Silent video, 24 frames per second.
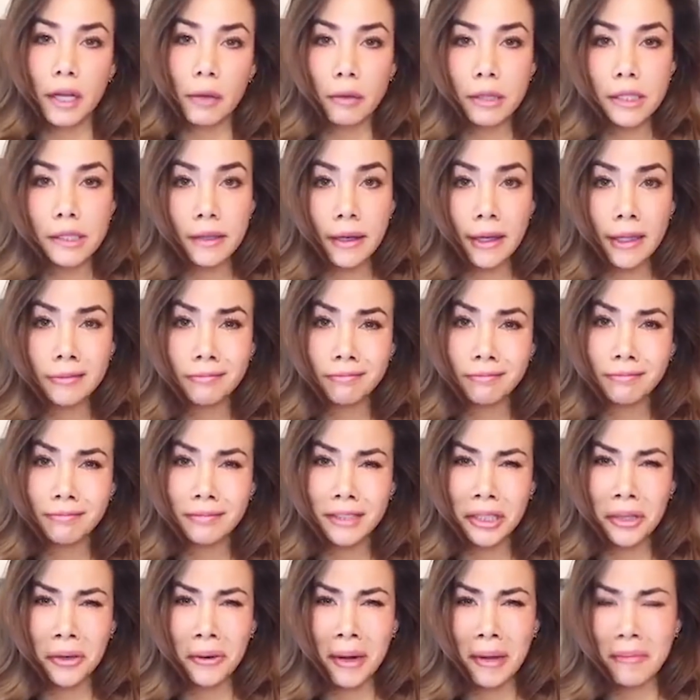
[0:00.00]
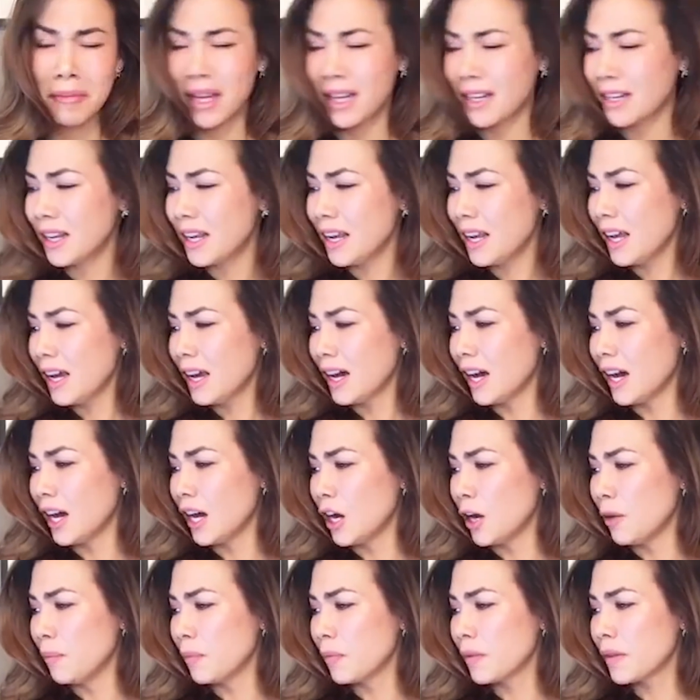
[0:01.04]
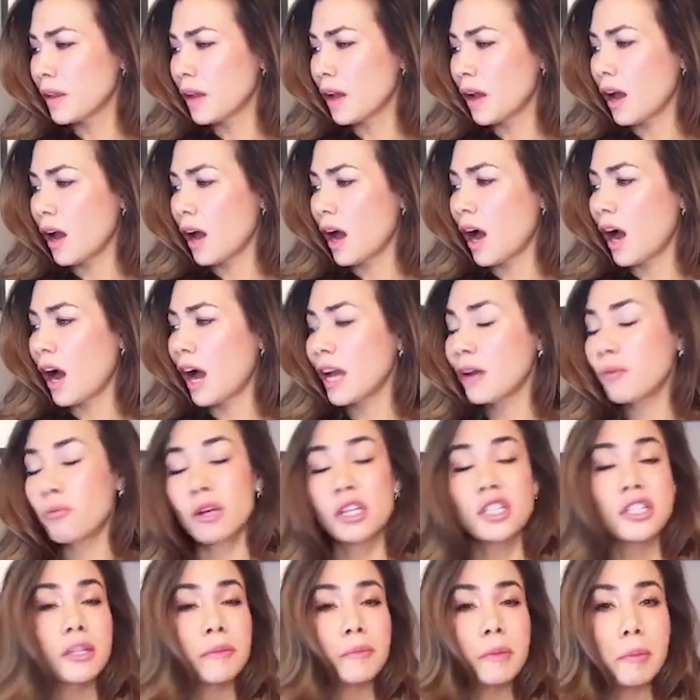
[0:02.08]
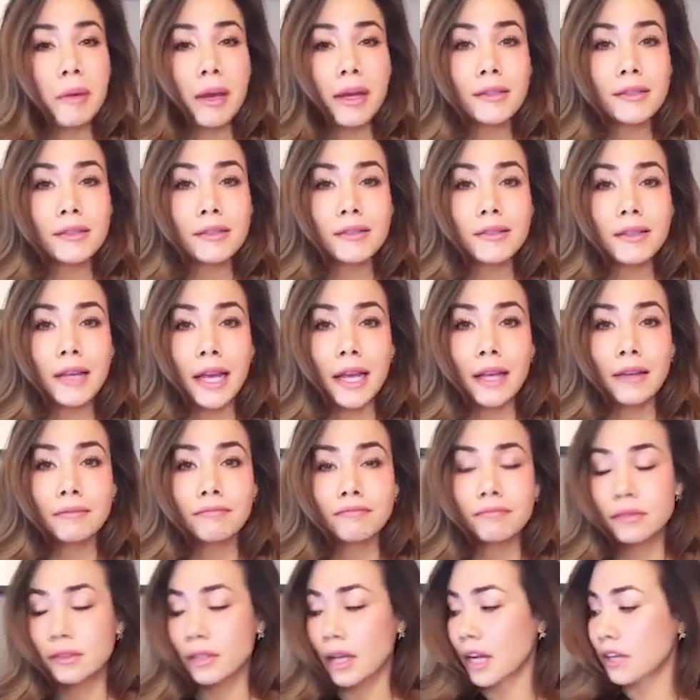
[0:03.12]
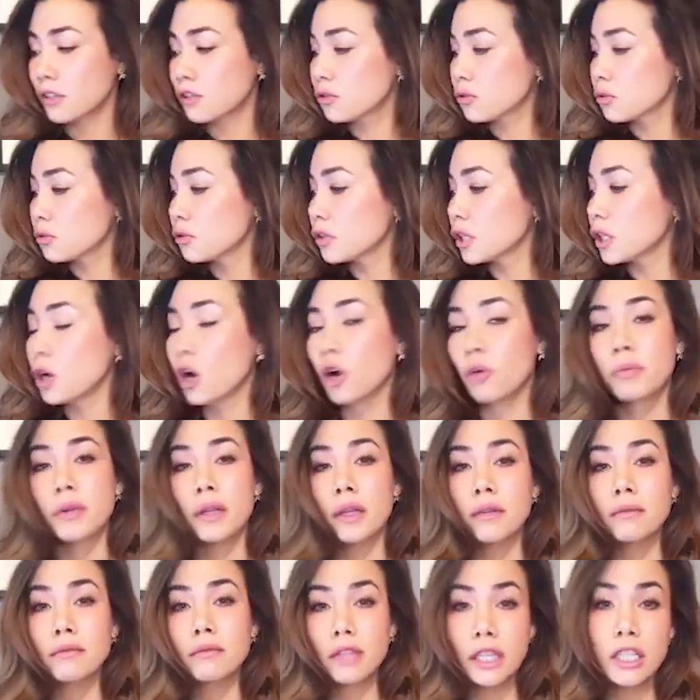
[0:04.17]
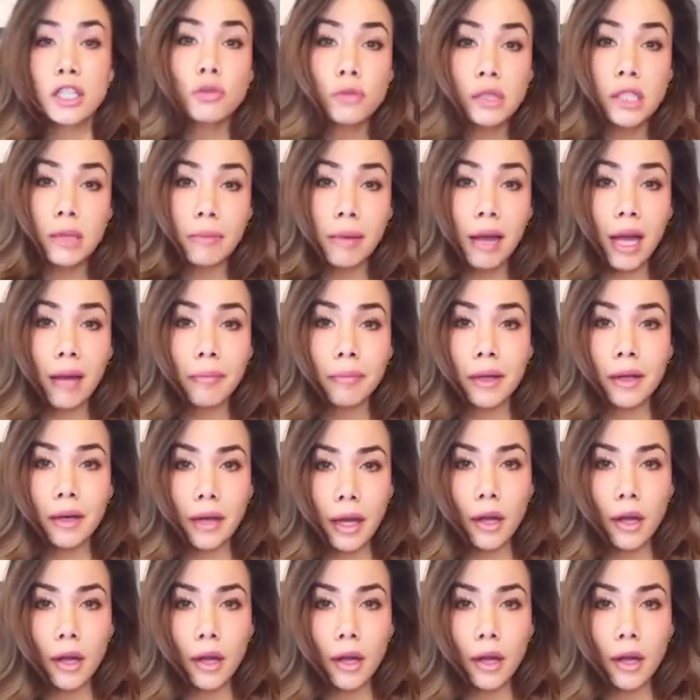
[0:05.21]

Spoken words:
what can we say? You know what I mean? I wish them the best, and I truly hope that they do seem